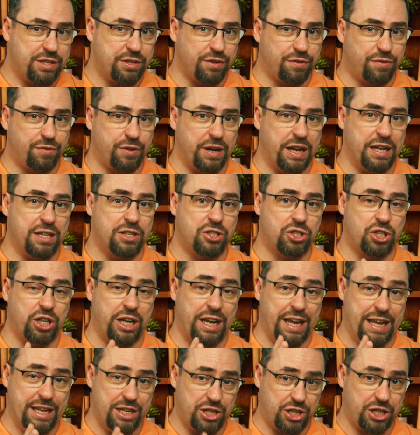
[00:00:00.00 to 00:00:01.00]
a fresh
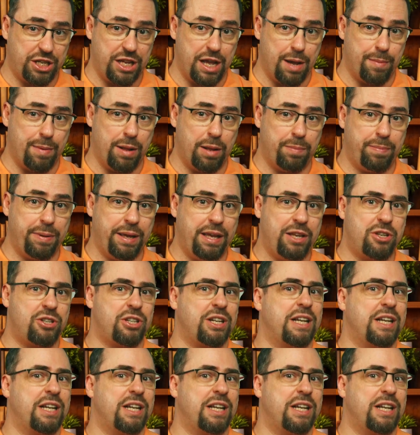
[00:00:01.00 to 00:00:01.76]
HTML page,